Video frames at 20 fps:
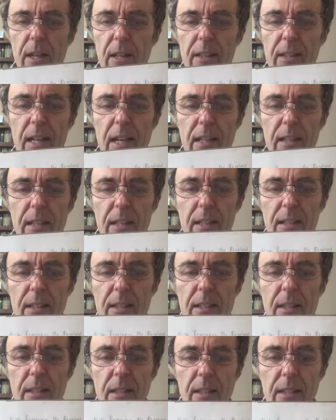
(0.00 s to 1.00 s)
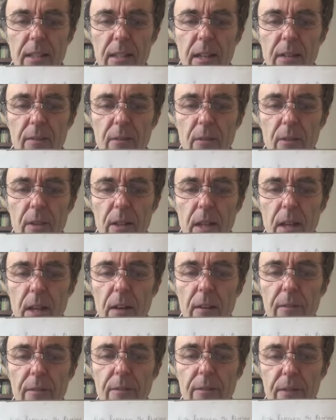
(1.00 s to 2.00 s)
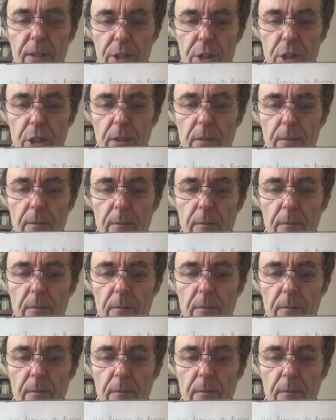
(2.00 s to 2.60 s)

that is the discovery of fission.